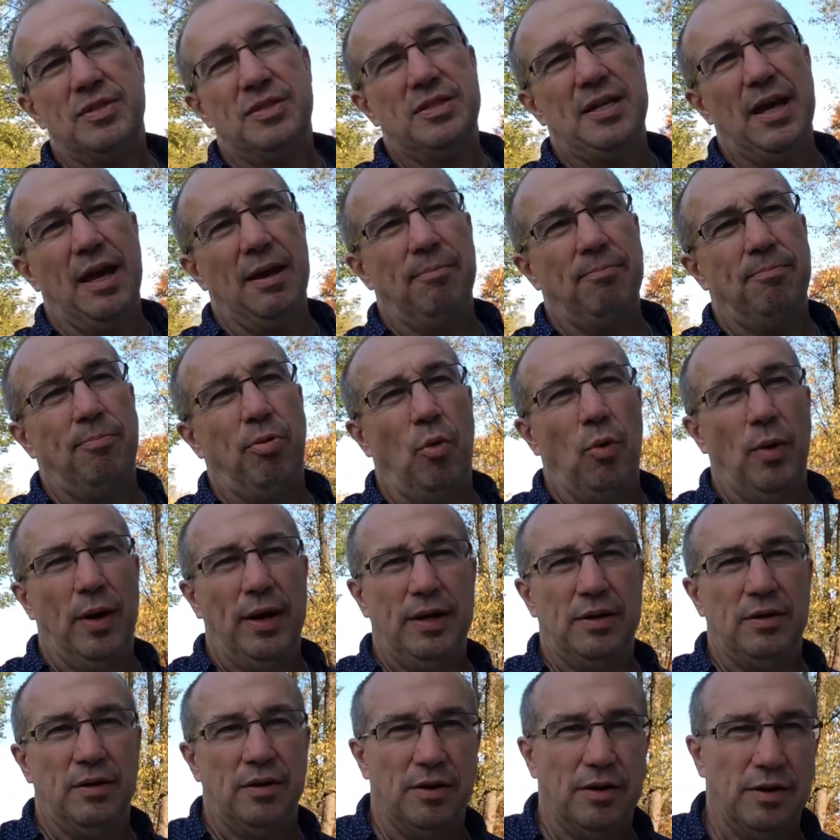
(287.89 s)

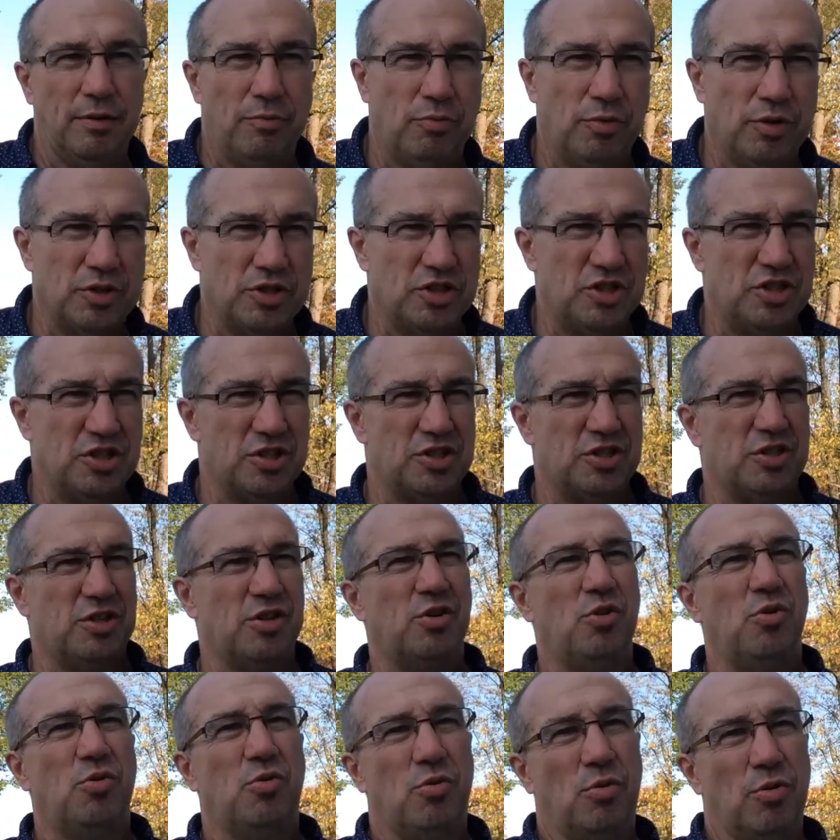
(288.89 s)
10-pointer was just
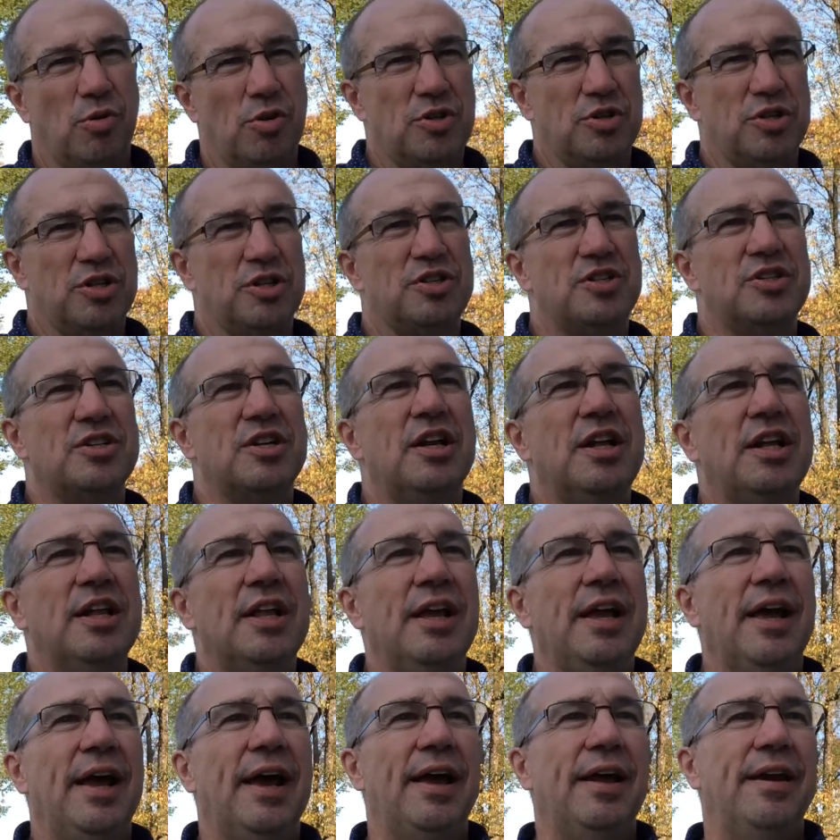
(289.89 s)
gorgeous,
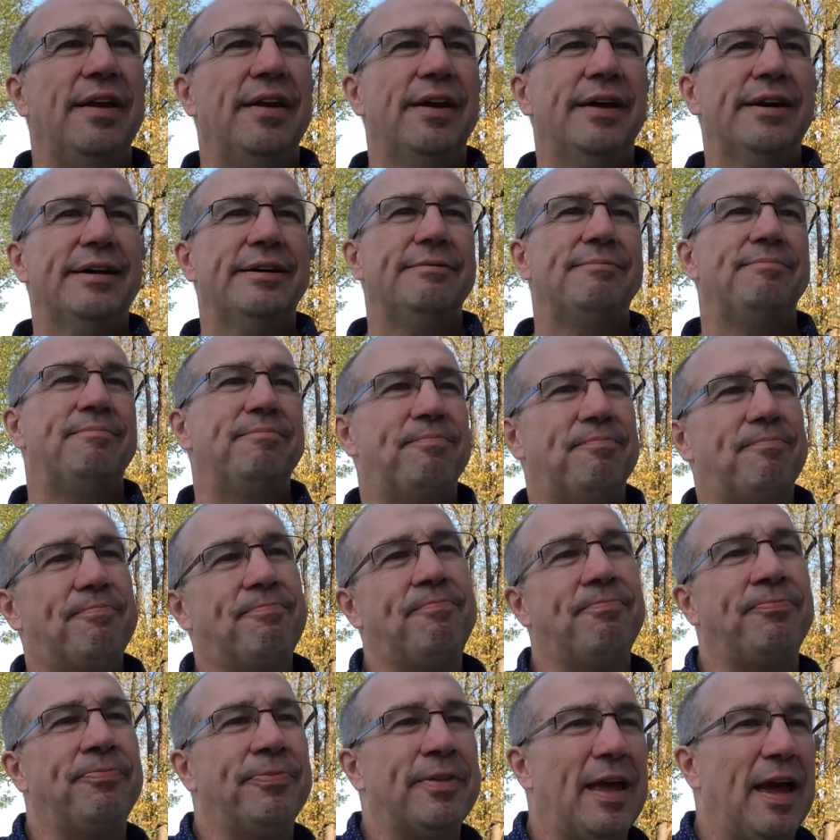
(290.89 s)

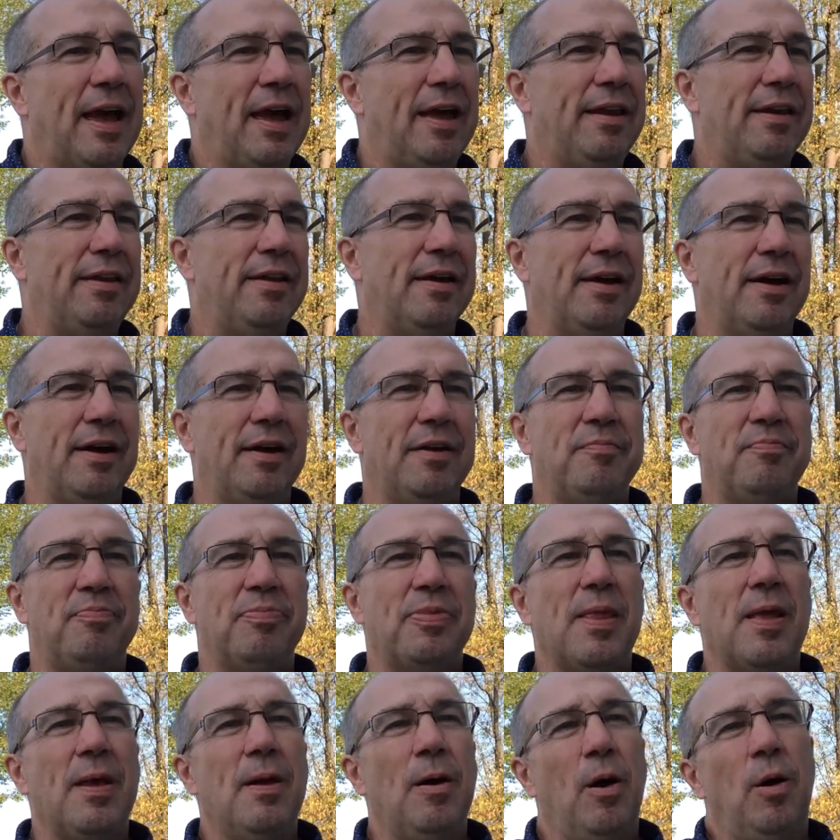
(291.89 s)
and
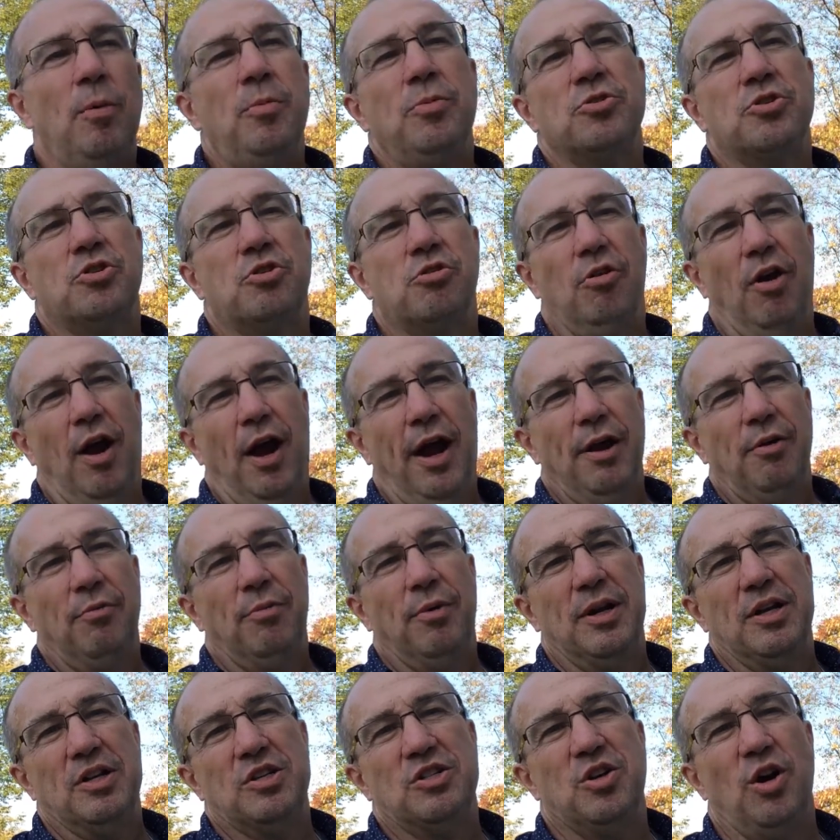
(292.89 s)
almost cried
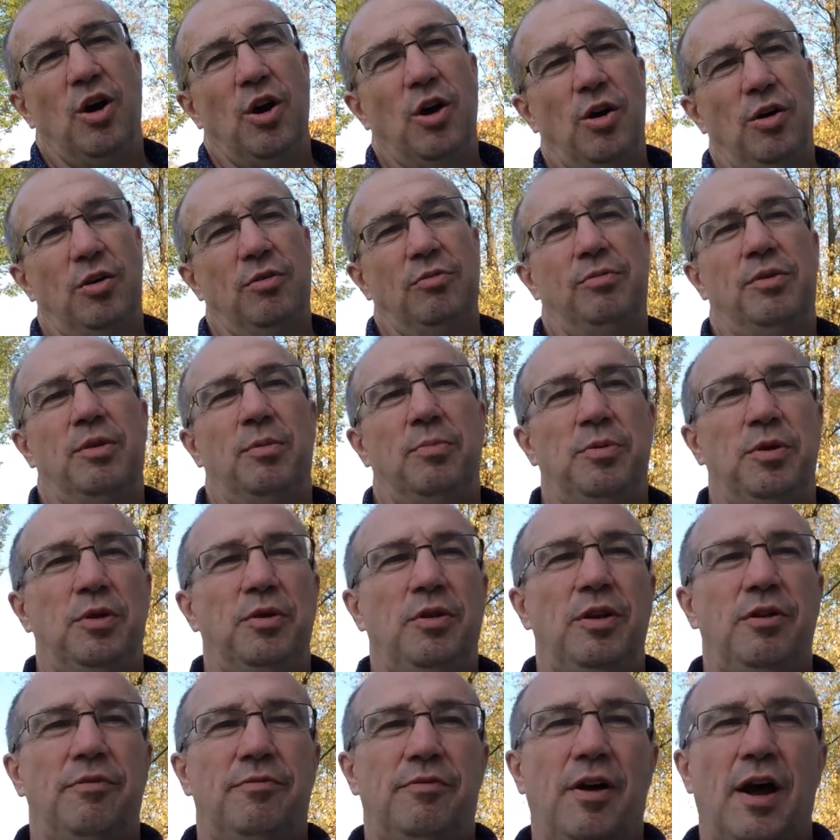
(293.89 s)
when I saw the
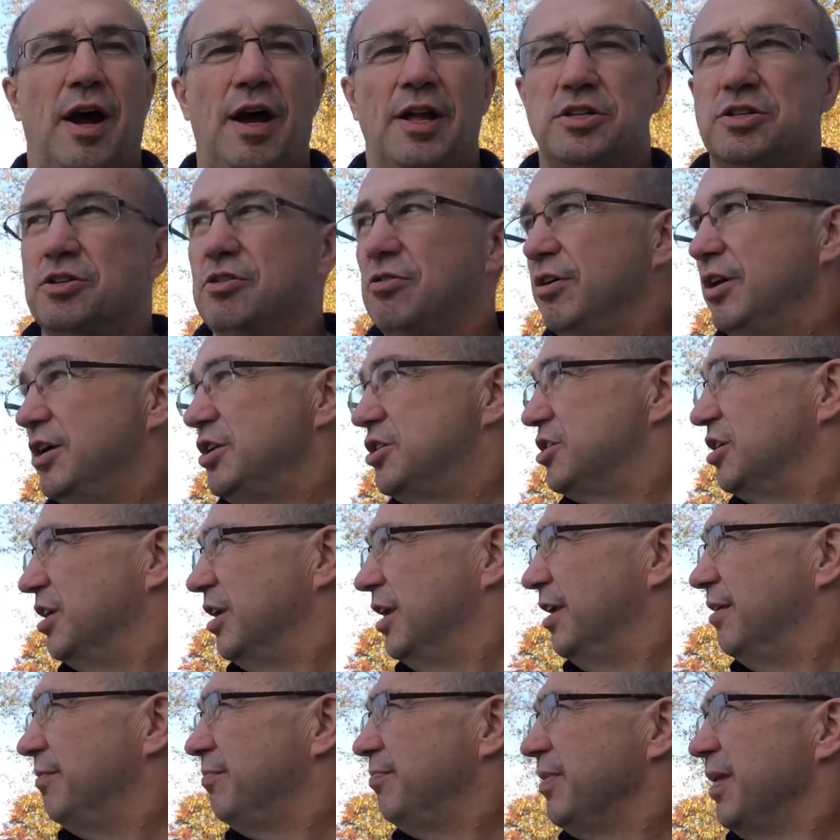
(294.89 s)
beauty of God's creation.
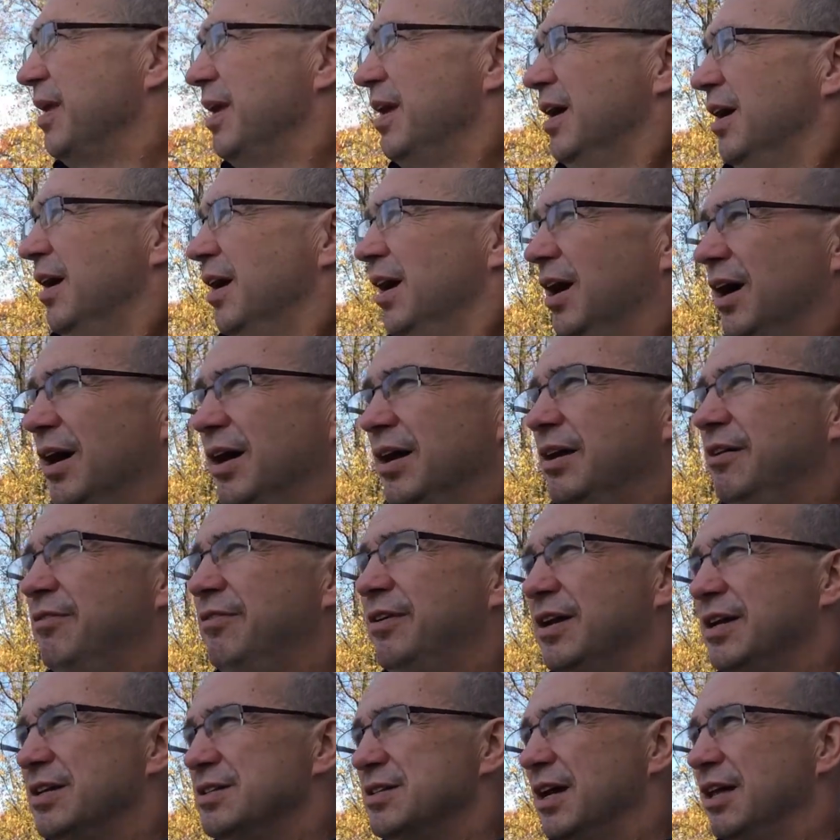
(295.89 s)

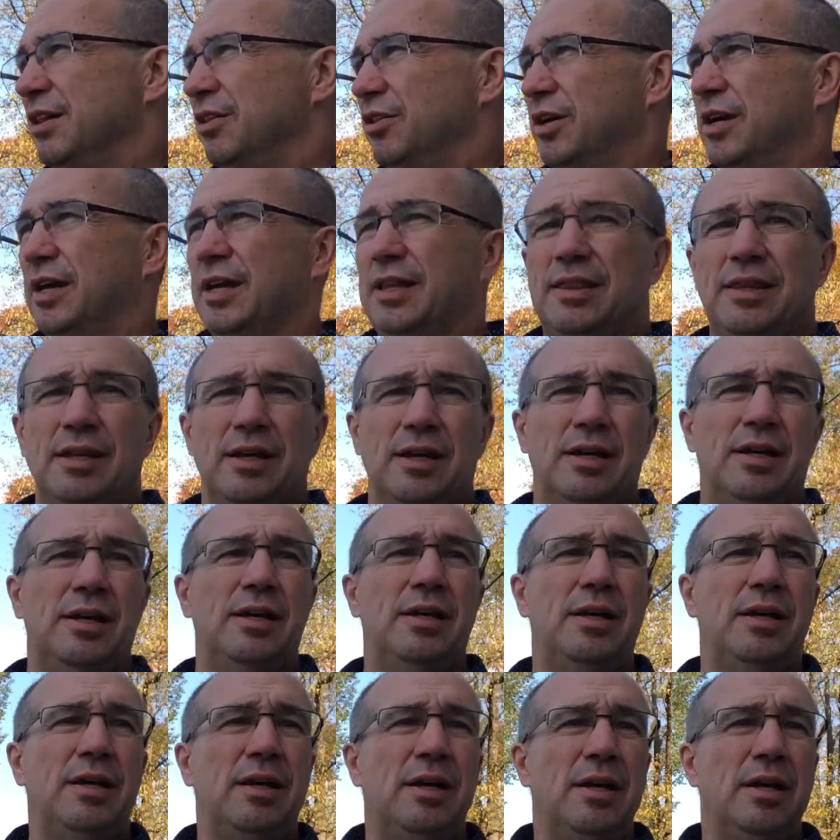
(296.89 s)
Even as I look at the
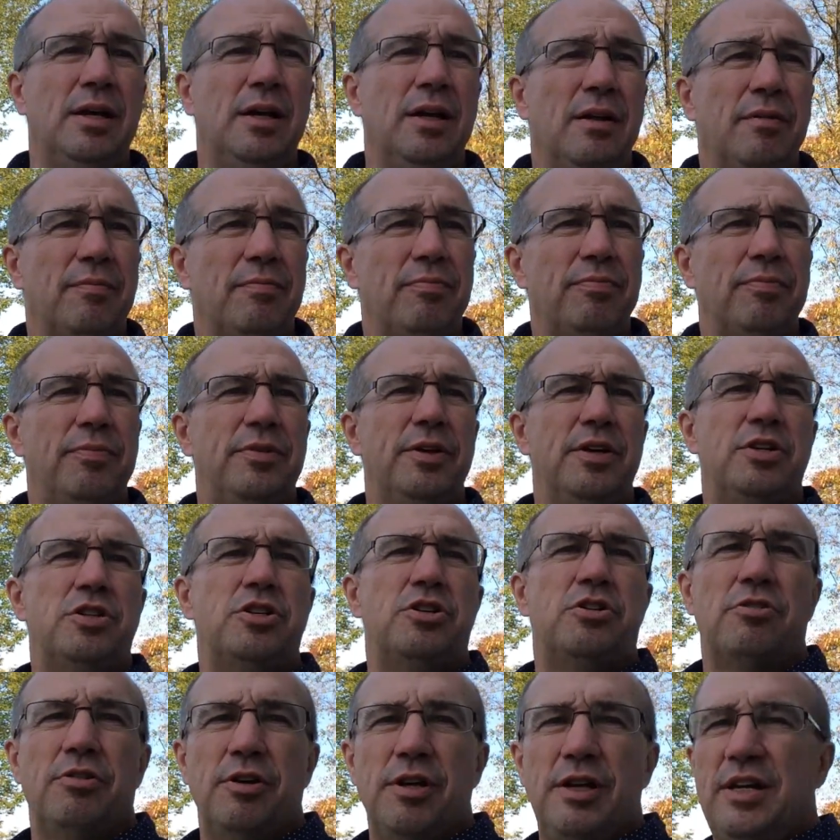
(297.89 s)

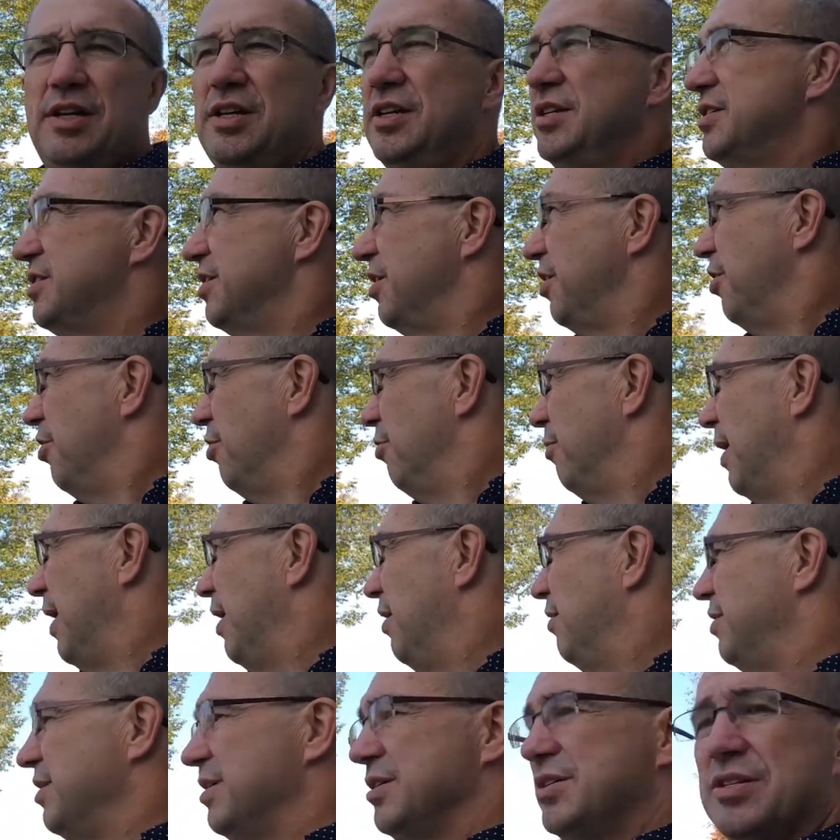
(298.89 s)
trees that are
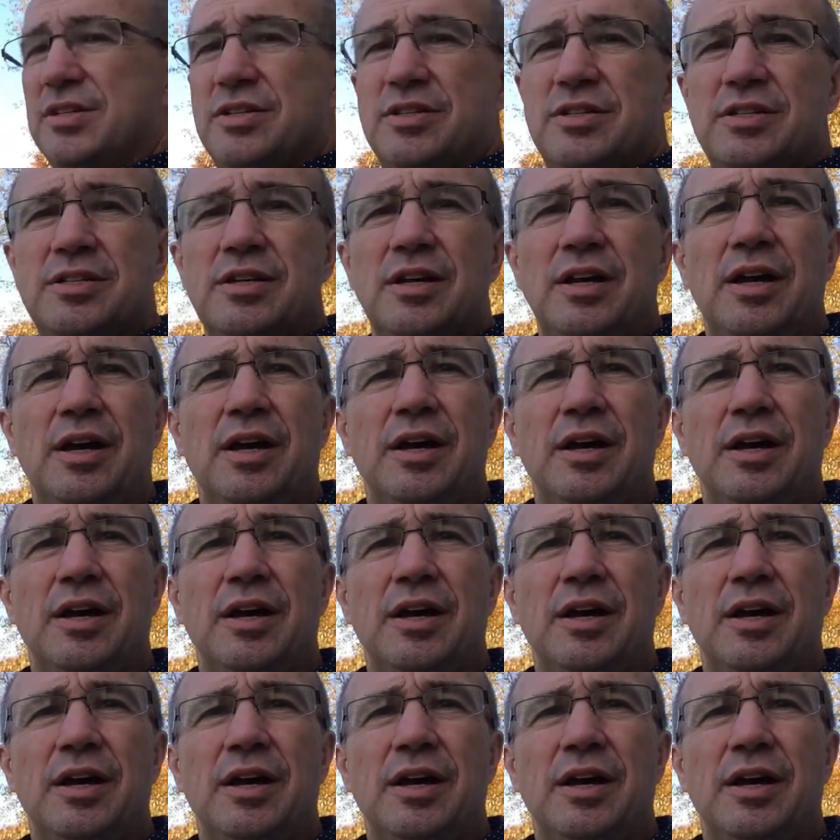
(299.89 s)
around us,